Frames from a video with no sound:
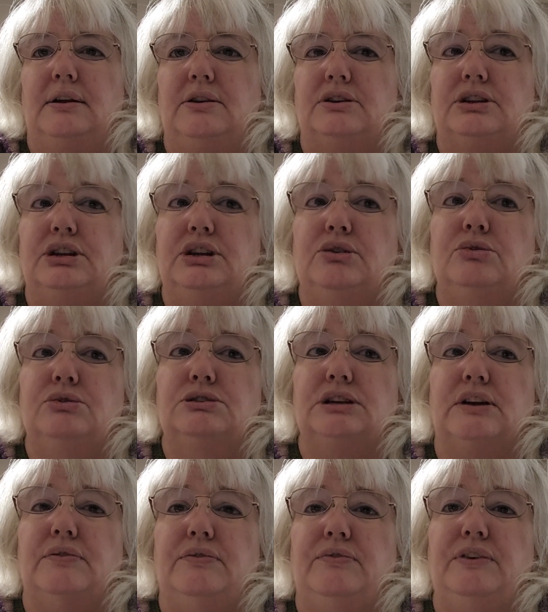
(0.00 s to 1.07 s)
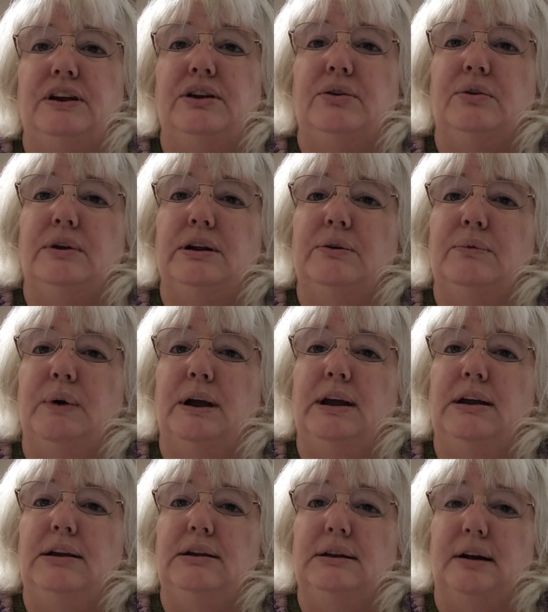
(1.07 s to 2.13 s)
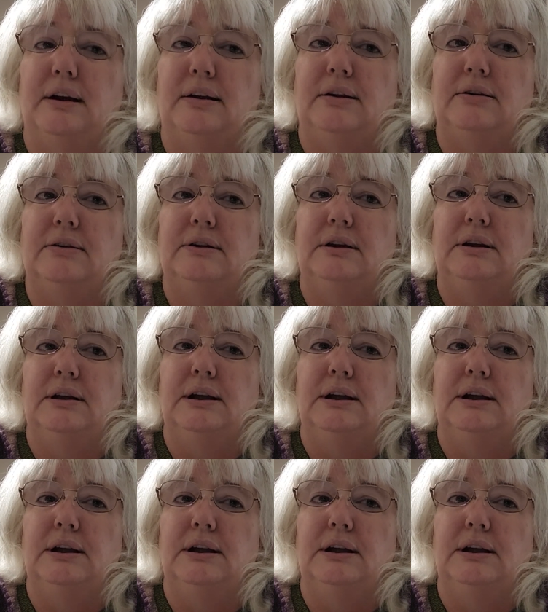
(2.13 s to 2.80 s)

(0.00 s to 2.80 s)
use a fingering weight yarn,